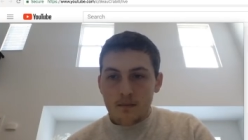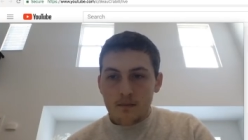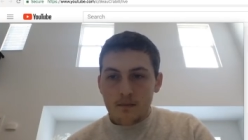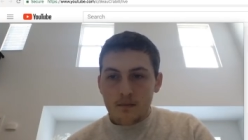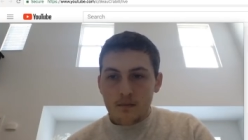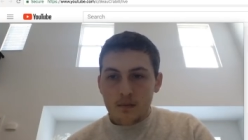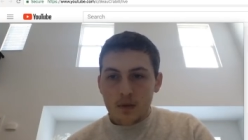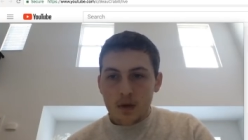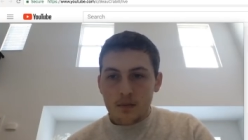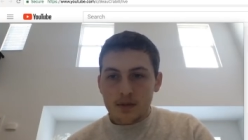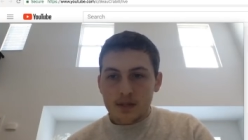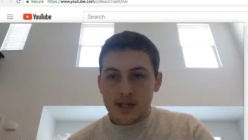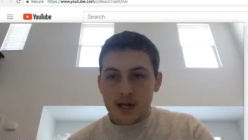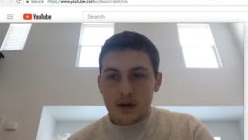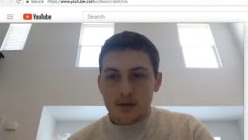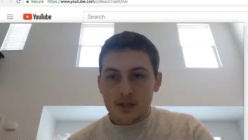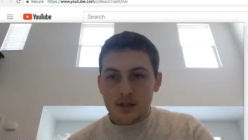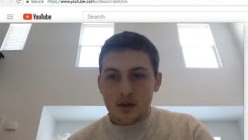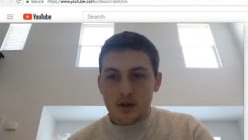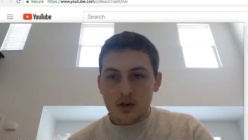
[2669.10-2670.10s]
Yep,
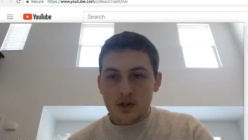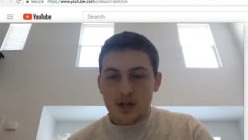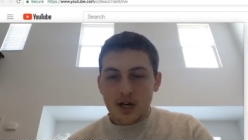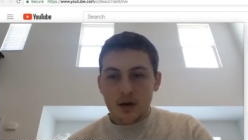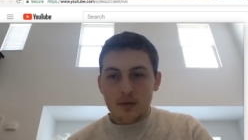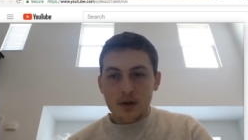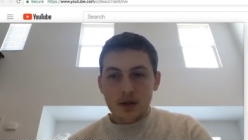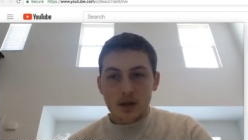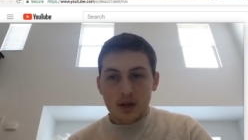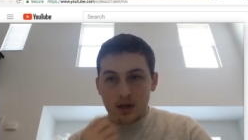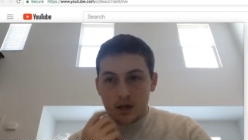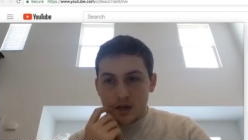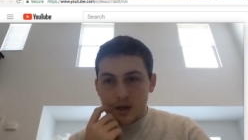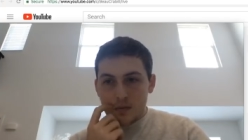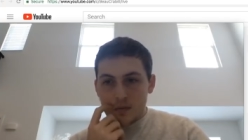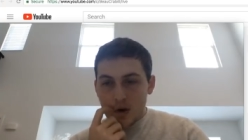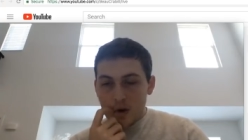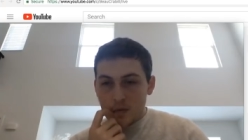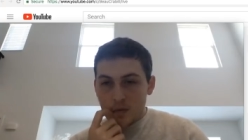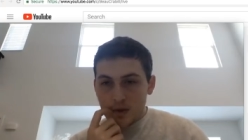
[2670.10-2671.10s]
sounds good, Jeremy. And
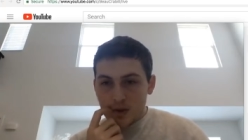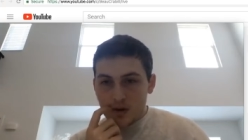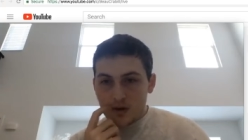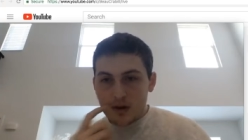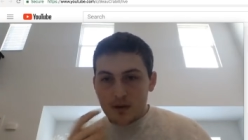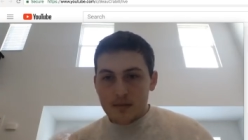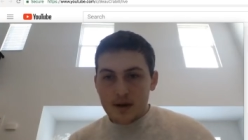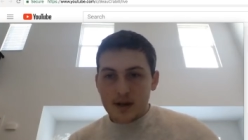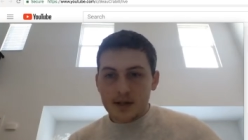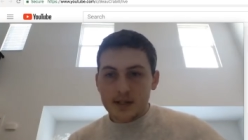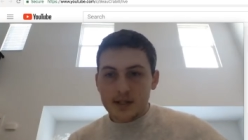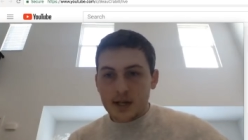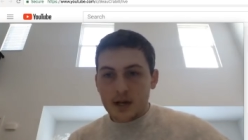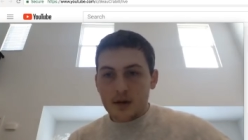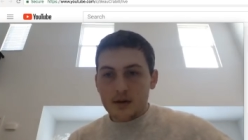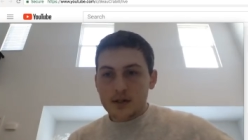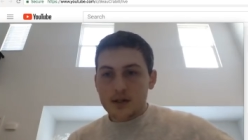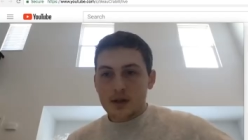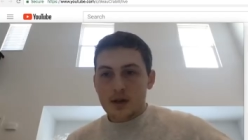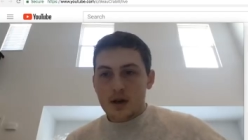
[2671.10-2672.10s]
keep up with your eBay
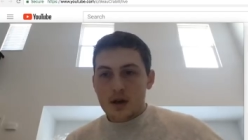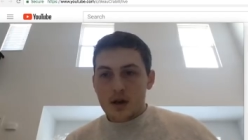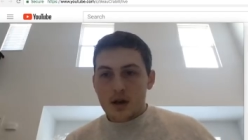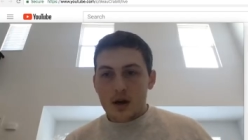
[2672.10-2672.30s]
sales.